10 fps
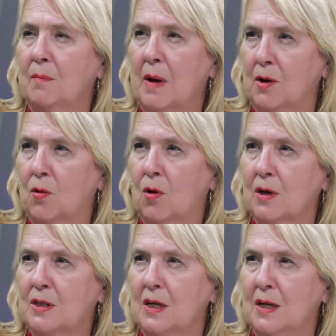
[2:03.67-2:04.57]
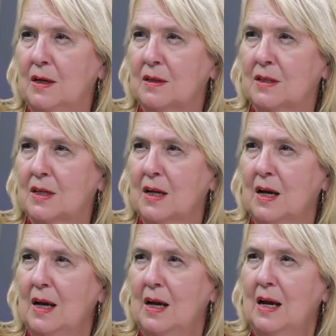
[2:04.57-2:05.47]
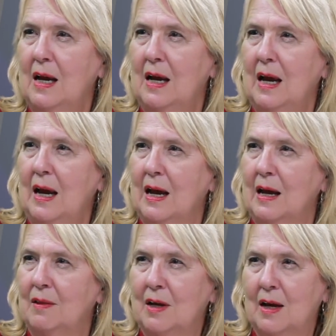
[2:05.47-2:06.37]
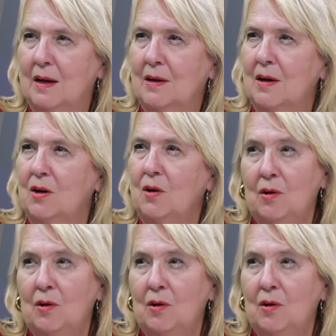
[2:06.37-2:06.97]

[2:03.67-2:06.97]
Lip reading: minorities, and then,